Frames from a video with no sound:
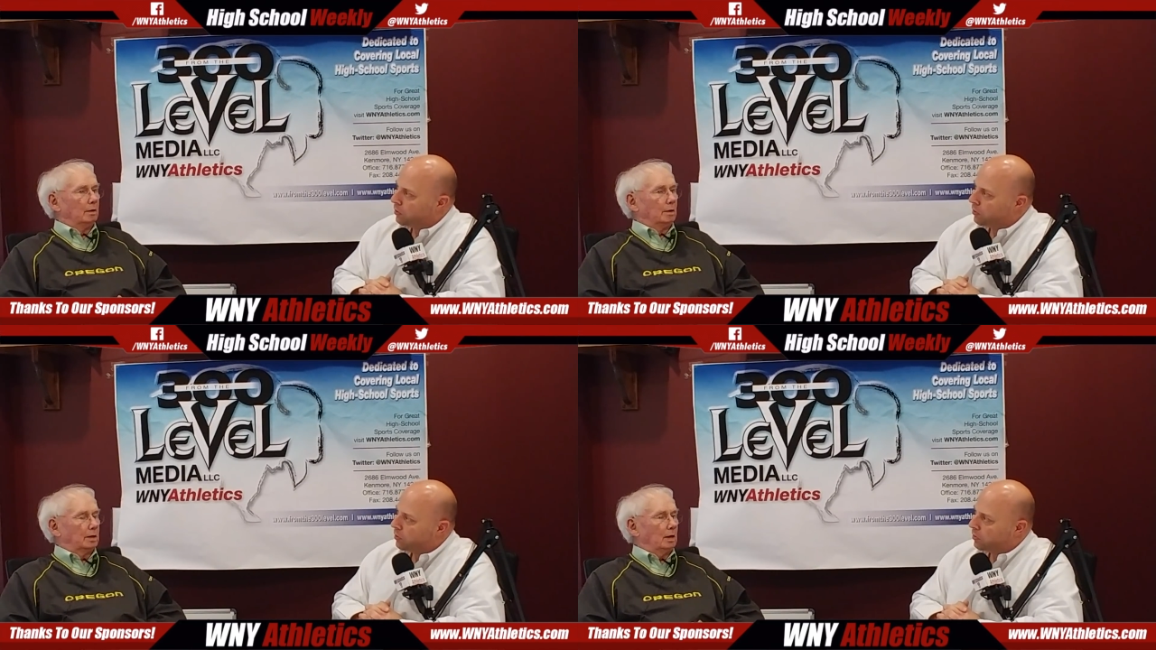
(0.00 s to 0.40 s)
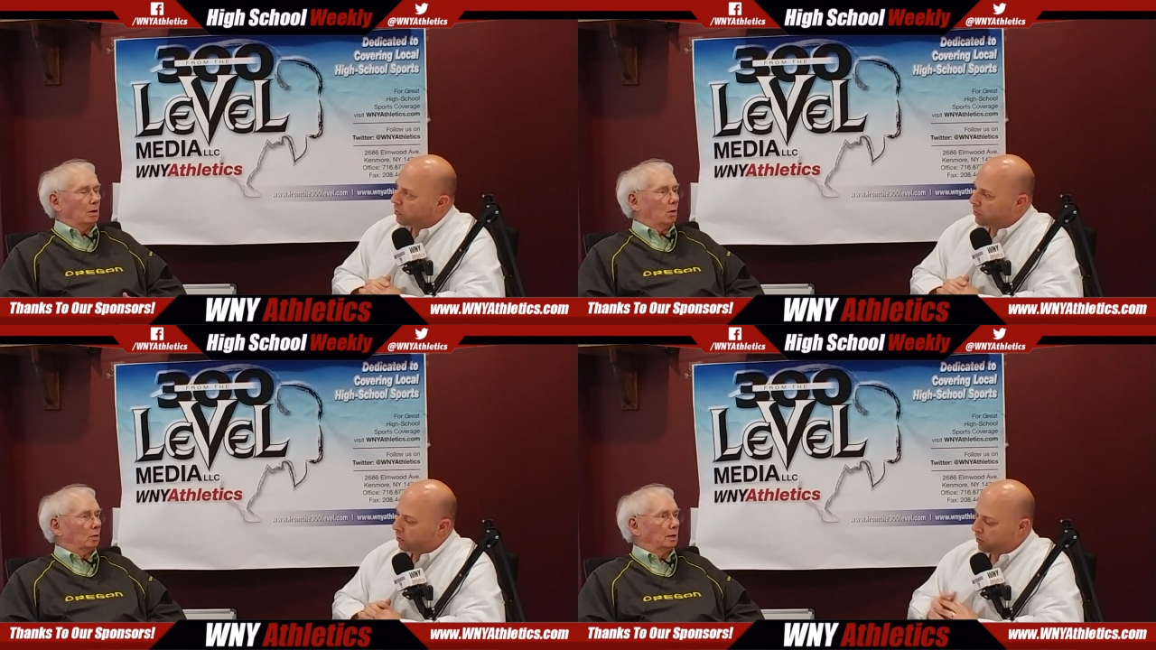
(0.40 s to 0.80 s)
Speaker 1: Nikita
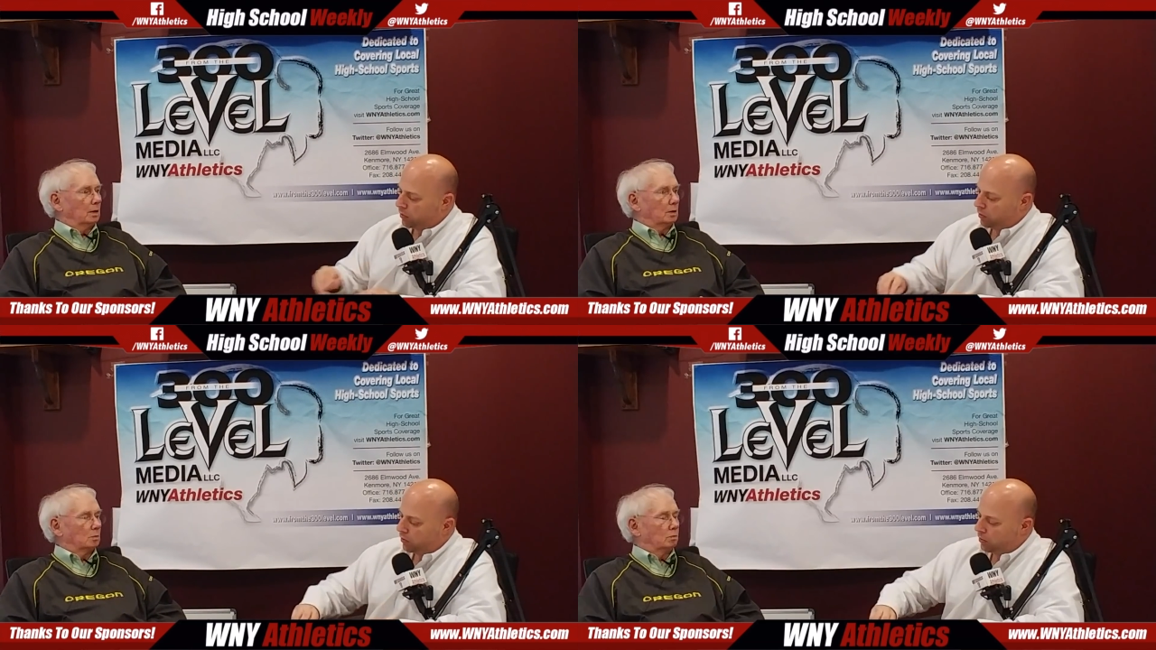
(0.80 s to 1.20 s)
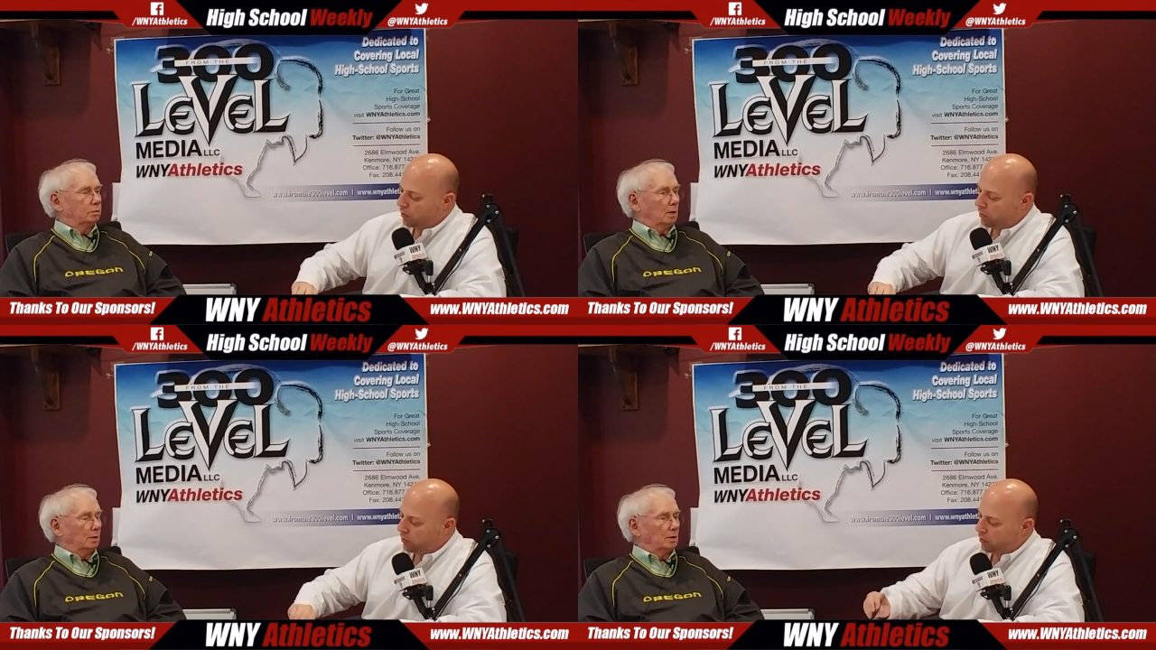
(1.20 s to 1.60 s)
Olean is,
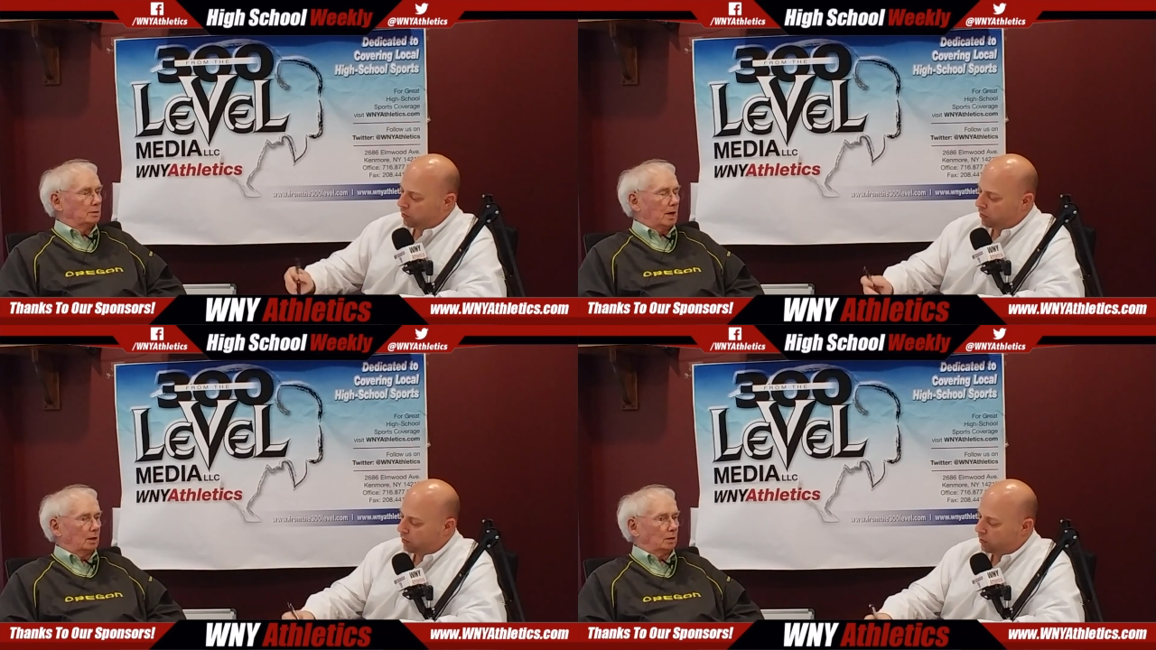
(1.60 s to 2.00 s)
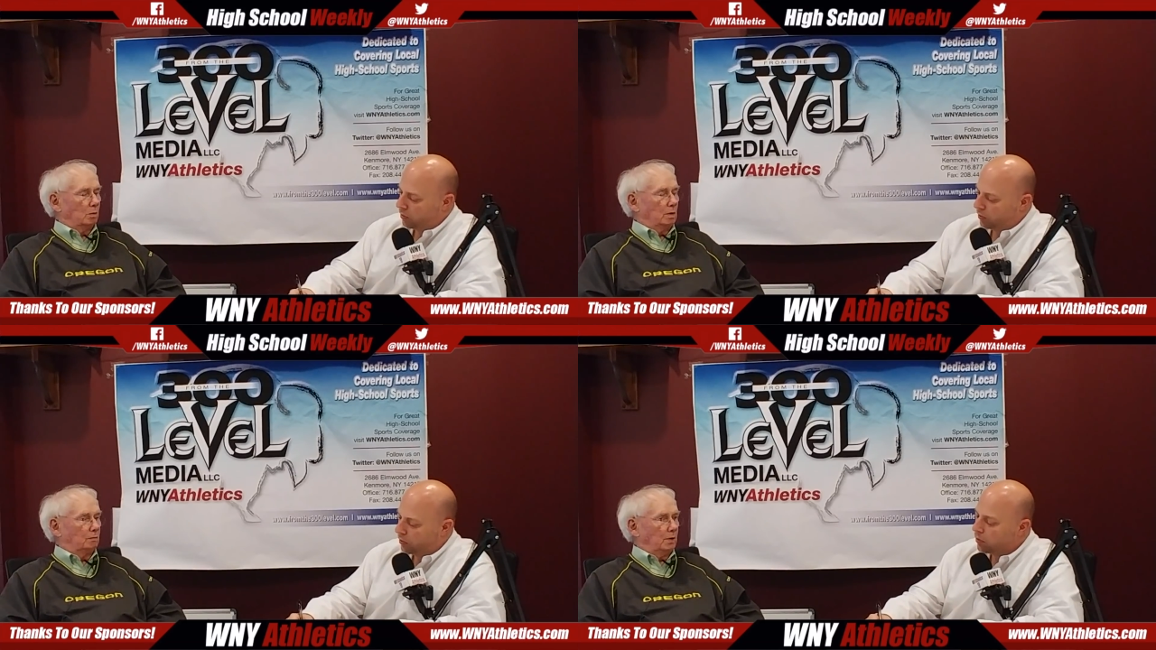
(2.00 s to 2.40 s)
uh, is Alec
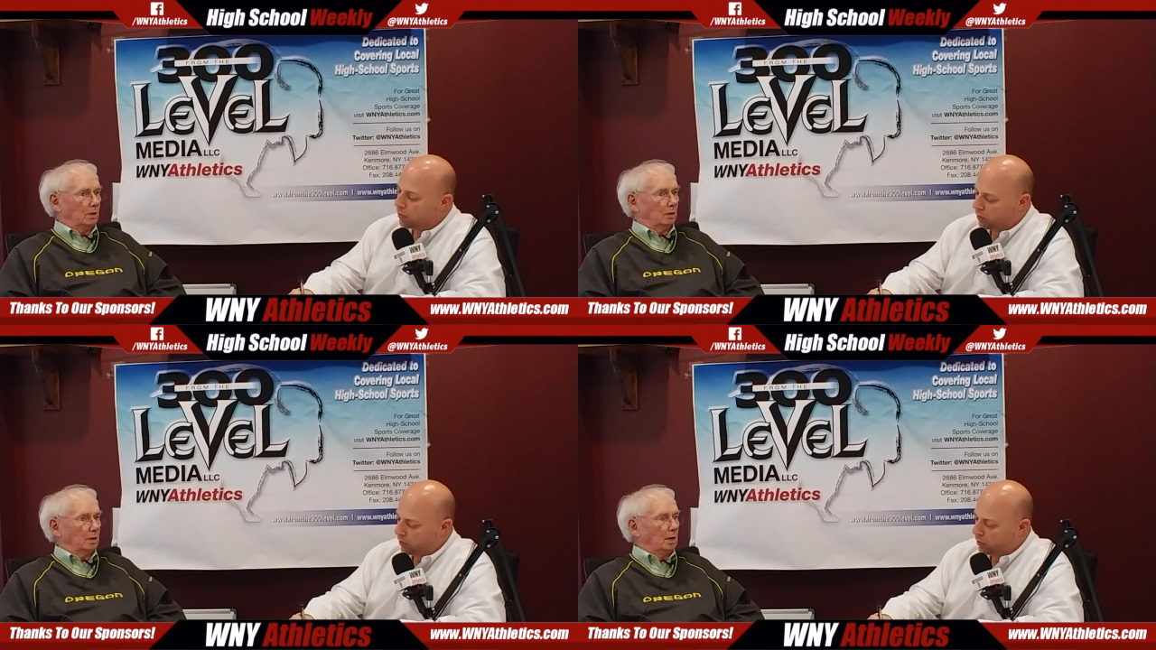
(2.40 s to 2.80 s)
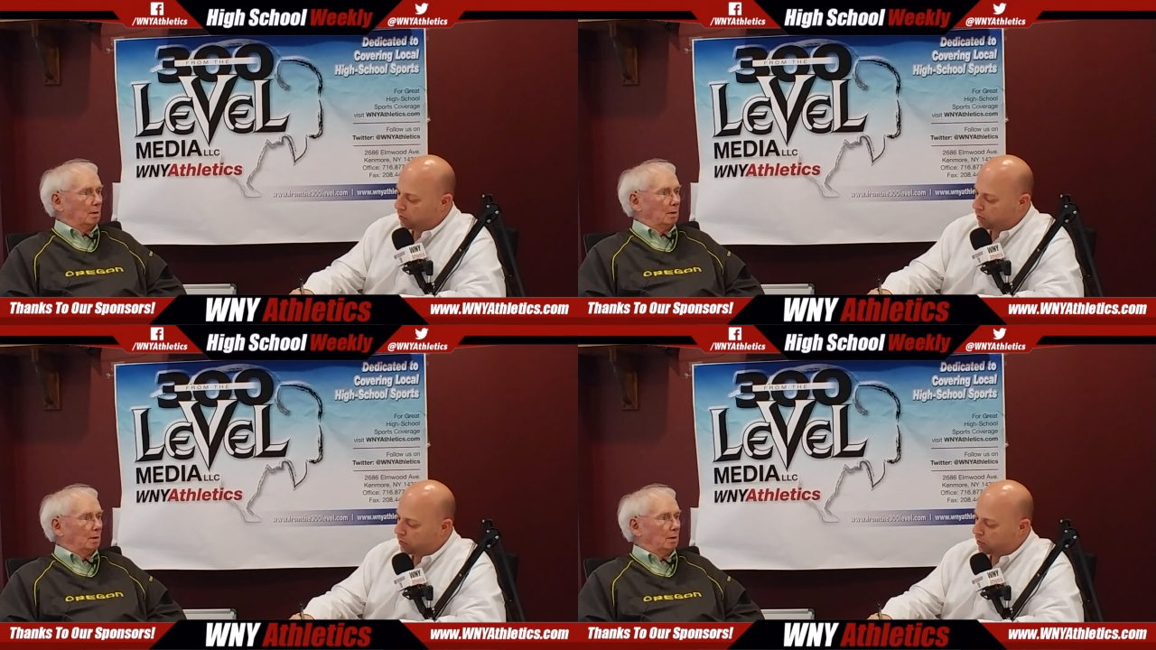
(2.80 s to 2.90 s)
Wakefield